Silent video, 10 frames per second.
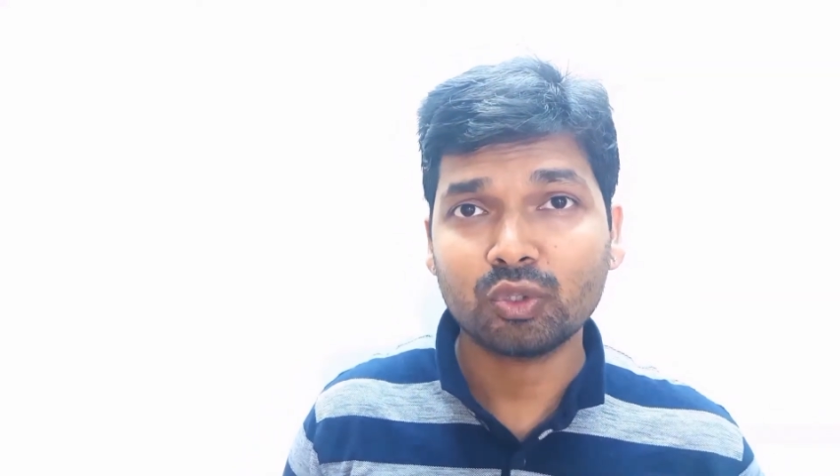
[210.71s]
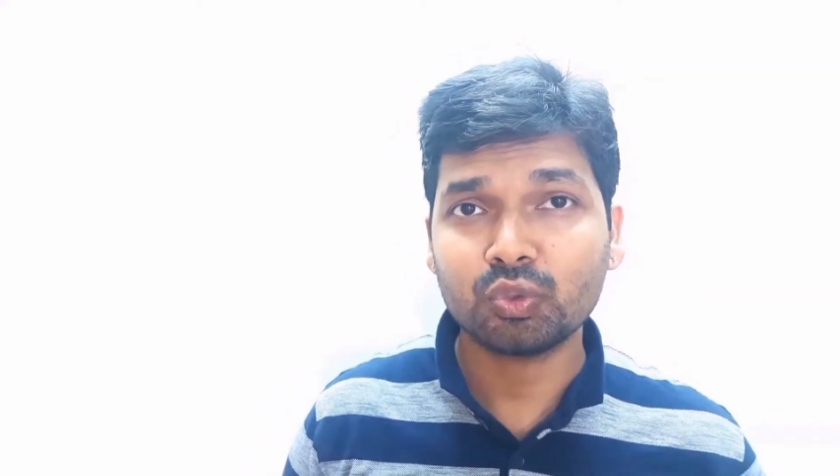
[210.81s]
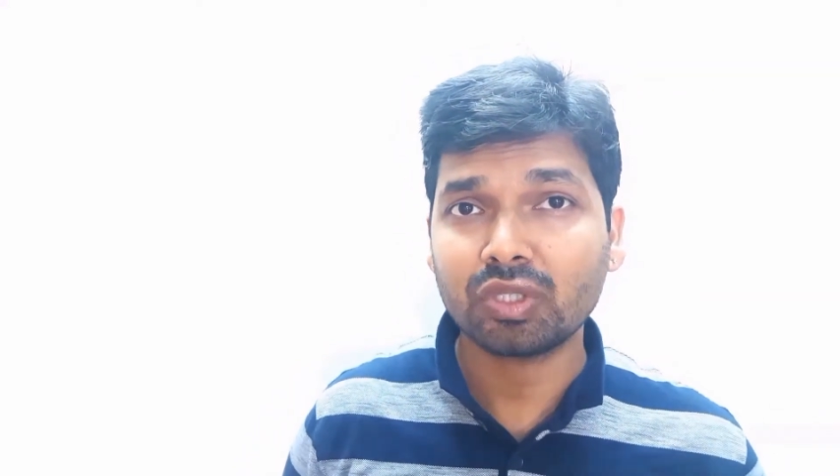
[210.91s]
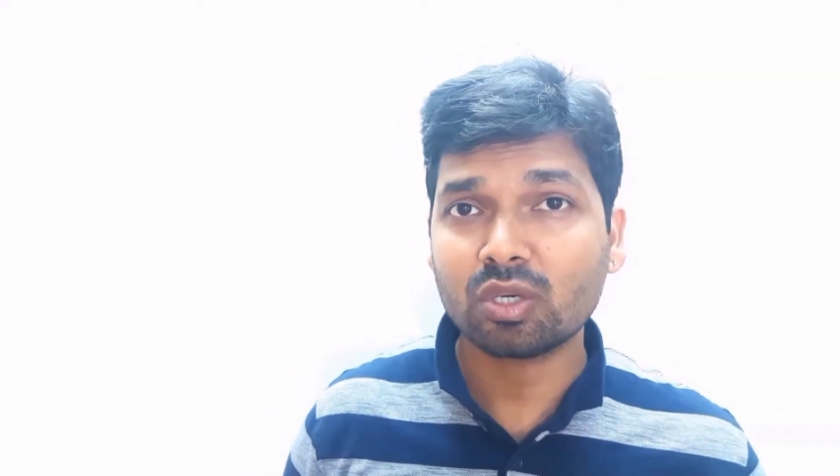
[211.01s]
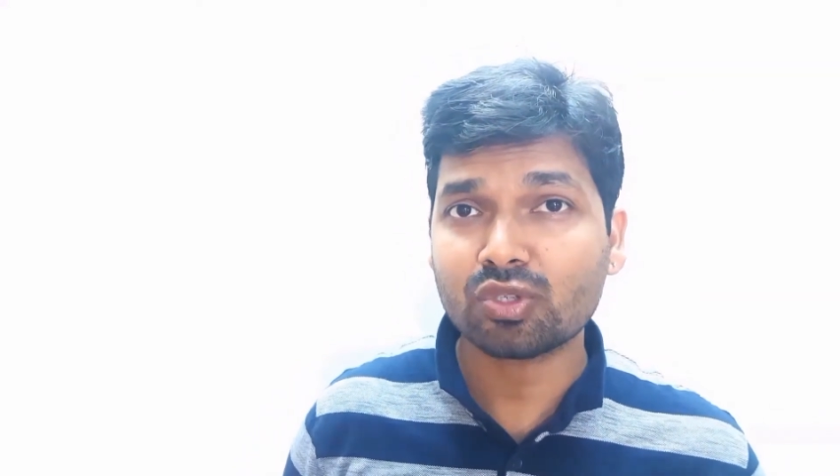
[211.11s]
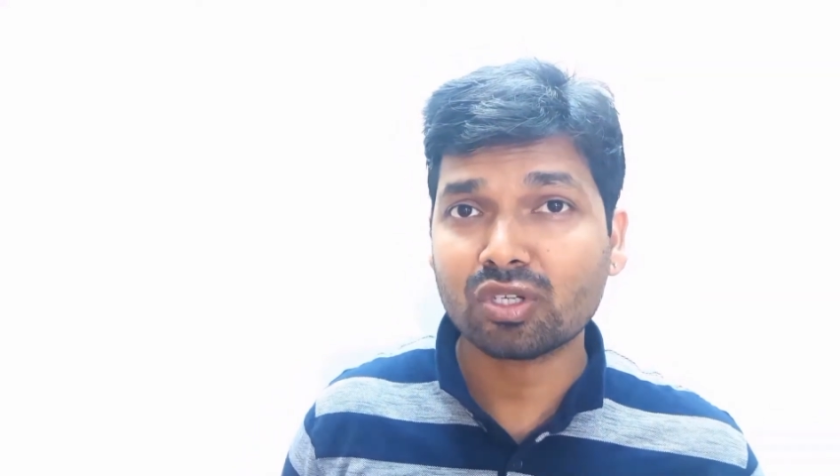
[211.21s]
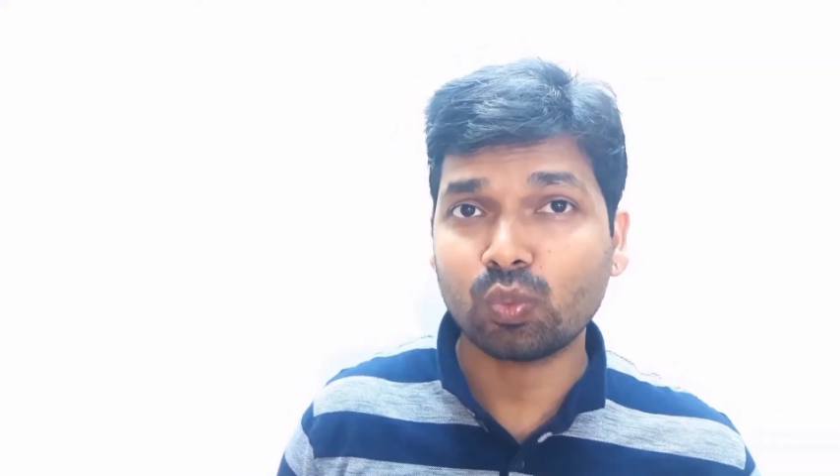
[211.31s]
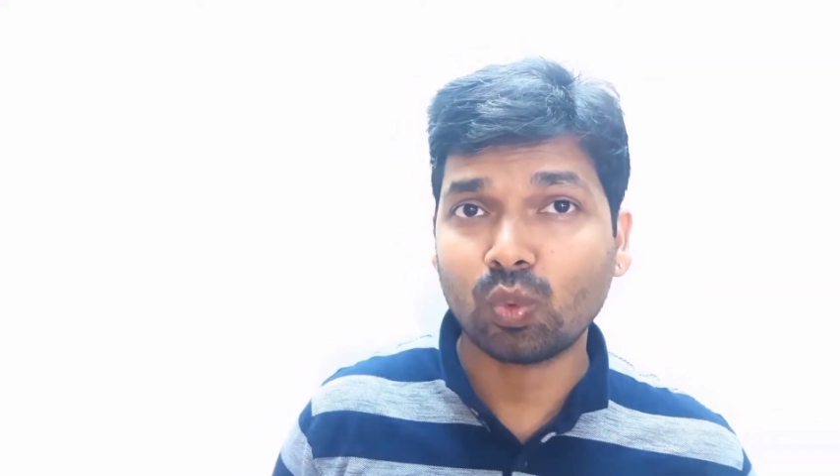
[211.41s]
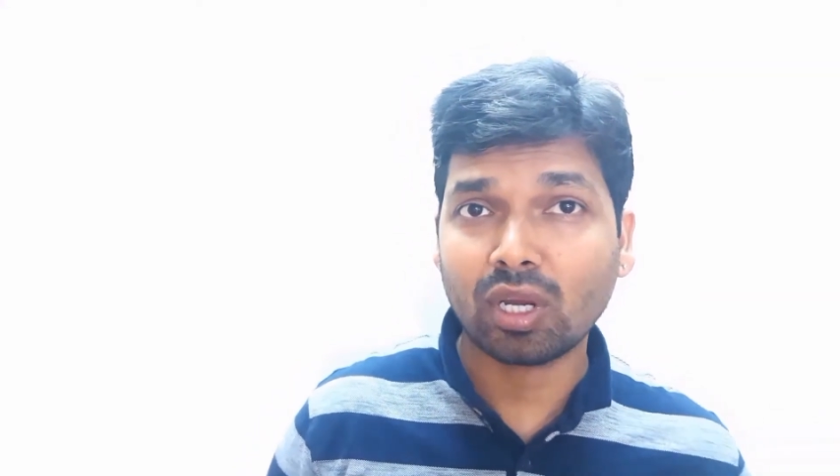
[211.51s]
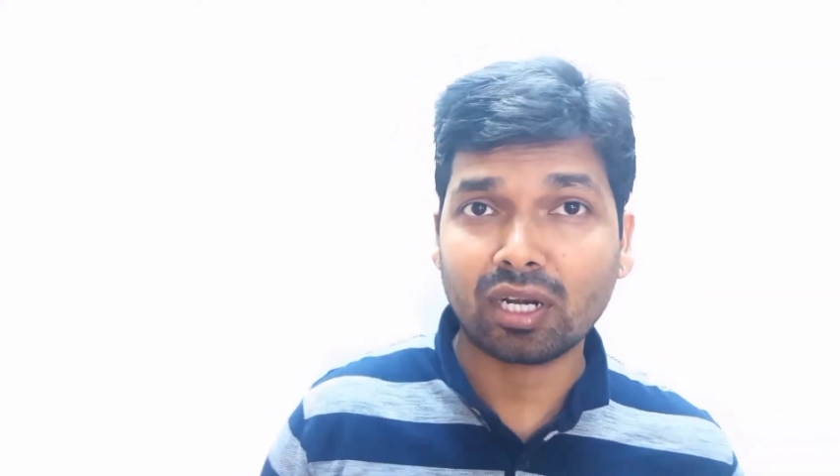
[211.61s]

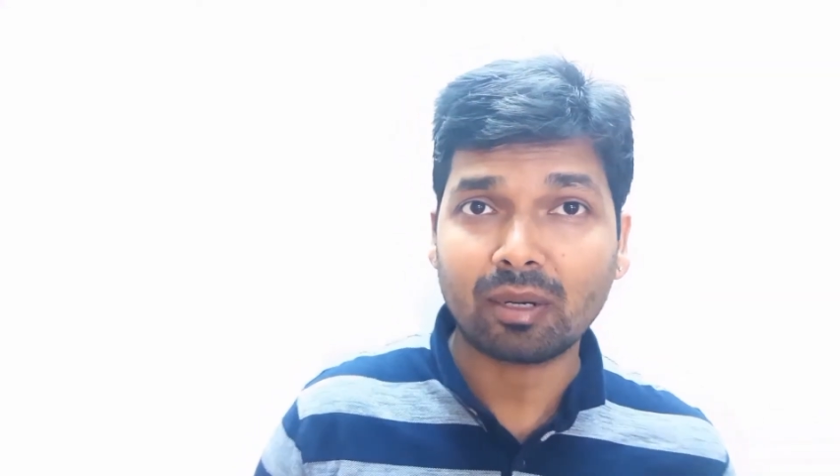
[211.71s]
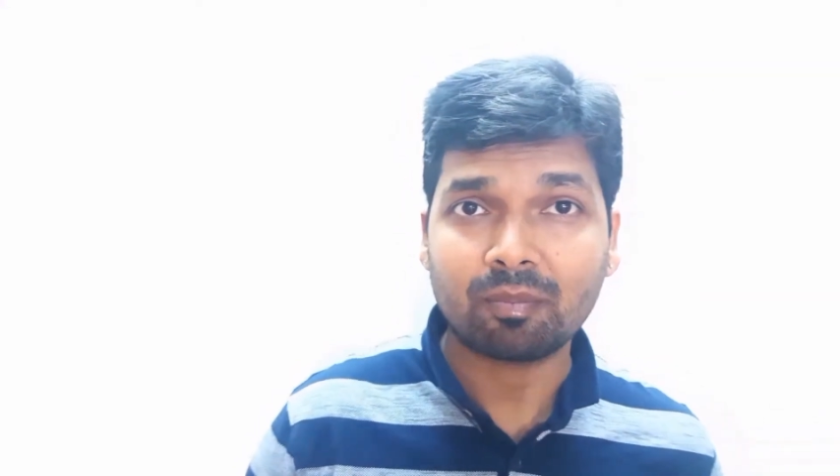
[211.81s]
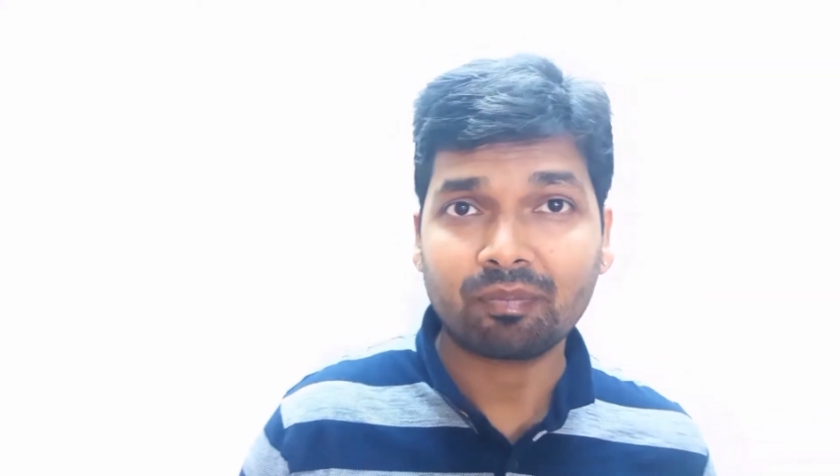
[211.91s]
2001,